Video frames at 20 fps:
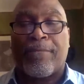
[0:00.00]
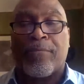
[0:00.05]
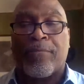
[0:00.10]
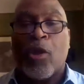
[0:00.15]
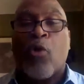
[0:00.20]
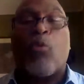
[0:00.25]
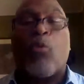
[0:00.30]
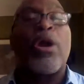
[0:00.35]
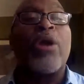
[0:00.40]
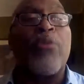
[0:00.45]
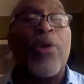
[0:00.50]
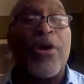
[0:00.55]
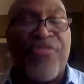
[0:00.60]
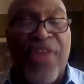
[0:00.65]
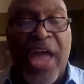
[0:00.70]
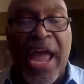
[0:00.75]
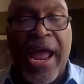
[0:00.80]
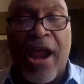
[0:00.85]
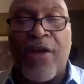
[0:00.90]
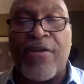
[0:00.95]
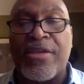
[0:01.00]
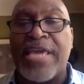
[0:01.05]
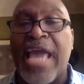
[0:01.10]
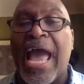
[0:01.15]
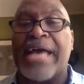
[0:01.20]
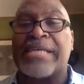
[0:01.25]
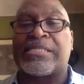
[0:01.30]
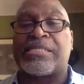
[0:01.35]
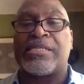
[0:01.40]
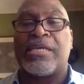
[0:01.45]
We were there,
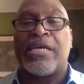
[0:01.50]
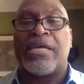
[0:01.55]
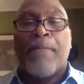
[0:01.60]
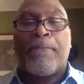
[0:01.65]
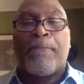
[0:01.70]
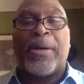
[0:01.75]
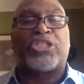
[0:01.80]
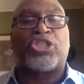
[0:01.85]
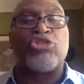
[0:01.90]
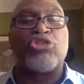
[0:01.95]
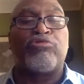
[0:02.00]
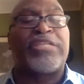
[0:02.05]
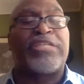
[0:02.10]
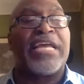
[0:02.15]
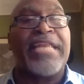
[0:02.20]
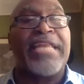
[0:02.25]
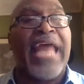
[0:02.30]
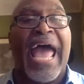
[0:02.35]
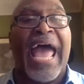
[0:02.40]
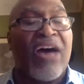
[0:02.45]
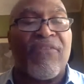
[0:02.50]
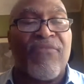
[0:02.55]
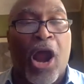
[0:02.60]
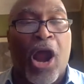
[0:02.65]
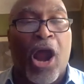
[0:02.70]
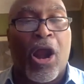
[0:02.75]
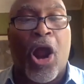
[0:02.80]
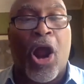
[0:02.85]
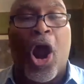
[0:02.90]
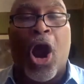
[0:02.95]
yes, but you didn't have
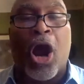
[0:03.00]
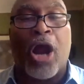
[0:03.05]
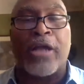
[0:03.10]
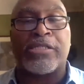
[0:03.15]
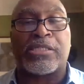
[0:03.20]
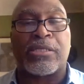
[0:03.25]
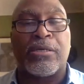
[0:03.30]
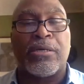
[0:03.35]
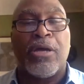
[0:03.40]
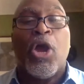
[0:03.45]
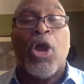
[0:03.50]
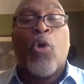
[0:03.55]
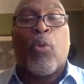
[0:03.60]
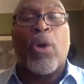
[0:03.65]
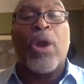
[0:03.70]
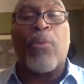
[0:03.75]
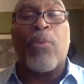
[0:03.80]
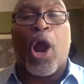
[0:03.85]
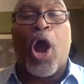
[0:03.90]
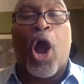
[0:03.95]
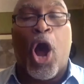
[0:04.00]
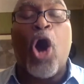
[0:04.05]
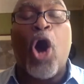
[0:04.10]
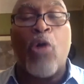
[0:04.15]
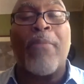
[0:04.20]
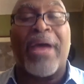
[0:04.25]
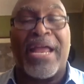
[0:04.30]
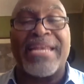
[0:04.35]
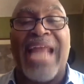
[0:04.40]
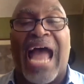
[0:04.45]
our hearts. We were
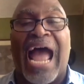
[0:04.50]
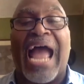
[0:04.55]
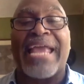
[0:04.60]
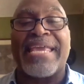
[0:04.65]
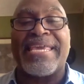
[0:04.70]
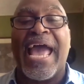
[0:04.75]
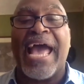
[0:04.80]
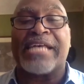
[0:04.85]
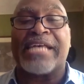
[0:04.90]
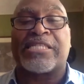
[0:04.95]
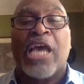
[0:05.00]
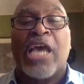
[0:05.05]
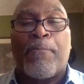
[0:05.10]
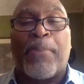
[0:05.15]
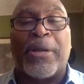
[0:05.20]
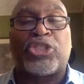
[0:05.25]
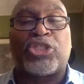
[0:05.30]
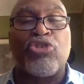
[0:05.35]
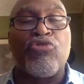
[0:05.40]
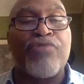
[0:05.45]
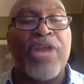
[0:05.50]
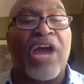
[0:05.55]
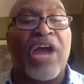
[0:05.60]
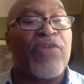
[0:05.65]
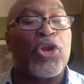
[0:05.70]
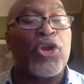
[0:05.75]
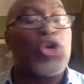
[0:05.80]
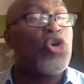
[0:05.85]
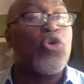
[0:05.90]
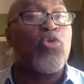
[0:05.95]
home at night, yes, but you
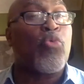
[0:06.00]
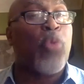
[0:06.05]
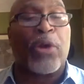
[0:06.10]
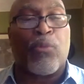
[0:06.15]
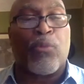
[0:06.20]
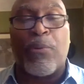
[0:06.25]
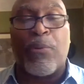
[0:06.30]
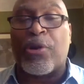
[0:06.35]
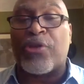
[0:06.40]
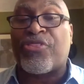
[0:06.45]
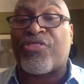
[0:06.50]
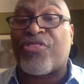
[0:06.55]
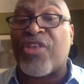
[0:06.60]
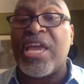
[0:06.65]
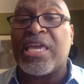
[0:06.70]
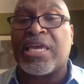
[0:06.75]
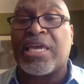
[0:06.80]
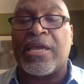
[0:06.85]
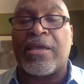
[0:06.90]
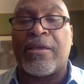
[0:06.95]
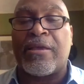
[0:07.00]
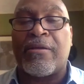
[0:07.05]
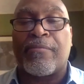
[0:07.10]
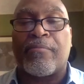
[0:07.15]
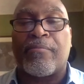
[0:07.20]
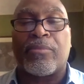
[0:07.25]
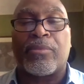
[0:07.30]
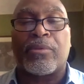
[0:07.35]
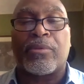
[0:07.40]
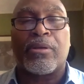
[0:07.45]
never knew what we were thinking.
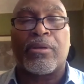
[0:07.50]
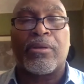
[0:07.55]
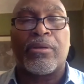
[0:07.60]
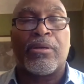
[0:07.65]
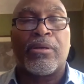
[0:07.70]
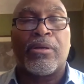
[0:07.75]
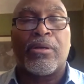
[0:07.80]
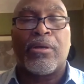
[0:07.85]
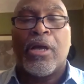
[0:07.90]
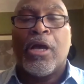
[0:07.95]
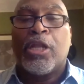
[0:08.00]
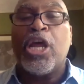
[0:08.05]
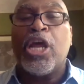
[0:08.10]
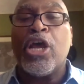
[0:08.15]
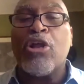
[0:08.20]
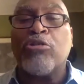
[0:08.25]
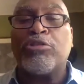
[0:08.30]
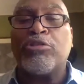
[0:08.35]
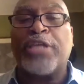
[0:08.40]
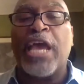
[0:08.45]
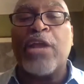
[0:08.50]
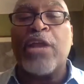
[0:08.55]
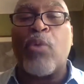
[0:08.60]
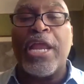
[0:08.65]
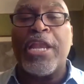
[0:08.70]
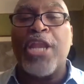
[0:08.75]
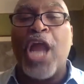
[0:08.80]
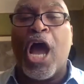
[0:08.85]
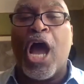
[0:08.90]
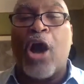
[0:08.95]
Little did
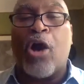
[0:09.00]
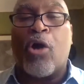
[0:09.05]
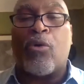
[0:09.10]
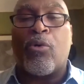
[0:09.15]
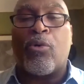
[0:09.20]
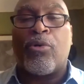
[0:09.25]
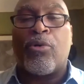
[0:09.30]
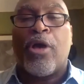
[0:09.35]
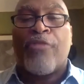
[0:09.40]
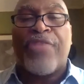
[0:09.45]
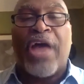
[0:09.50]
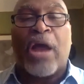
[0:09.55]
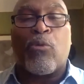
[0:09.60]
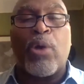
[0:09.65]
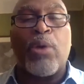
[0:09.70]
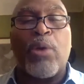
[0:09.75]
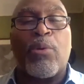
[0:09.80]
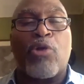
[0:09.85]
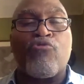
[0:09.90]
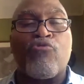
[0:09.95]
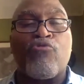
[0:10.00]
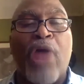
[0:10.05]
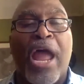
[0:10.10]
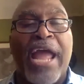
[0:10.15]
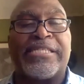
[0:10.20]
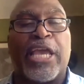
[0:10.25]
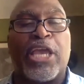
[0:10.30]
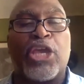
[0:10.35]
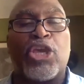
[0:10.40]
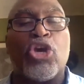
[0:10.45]
we know that we were
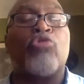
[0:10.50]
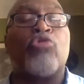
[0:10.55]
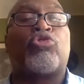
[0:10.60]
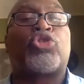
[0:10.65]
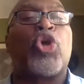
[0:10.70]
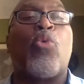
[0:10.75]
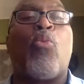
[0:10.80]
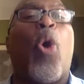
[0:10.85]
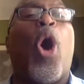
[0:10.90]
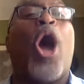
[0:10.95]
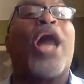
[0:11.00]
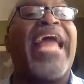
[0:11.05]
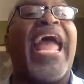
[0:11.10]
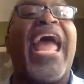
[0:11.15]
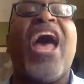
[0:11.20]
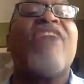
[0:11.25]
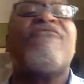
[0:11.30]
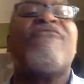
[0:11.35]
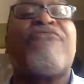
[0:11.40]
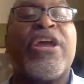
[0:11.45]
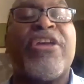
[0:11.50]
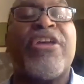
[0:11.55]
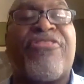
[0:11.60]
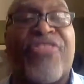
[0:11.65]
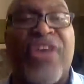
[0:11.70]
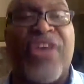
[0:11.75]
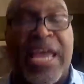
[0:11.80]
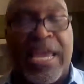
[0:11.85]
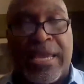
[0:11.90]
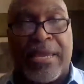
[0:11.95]
raising you to want
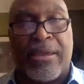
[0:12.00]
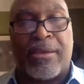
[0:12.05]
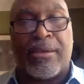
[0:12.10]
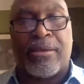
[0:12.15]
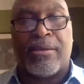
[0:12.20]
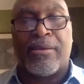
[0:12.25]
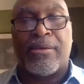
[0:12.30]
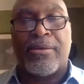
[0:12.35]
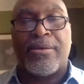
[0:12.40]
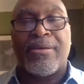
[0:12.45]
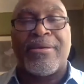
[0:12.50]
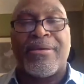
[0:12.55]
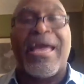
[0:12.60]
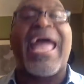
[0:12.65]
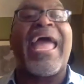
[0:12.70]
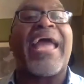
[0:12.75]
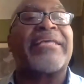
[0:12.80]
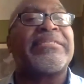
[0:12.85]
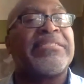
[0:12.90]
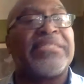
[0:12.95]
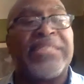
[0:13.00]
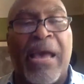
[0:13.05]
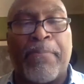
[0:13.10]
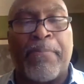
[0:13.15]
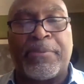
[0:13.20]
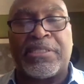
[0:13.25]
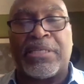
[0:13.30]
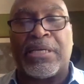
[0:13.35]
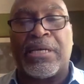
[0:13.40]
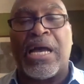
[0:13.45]
everything
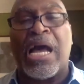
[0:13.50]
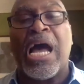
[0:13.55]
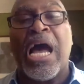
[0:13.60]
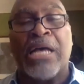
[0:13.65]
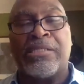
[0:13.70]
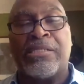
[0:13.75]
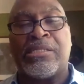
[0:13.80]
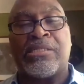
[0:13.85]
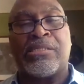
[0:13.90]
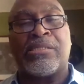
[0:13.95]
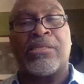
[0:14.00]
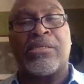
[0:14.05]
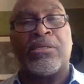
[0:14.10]
except us.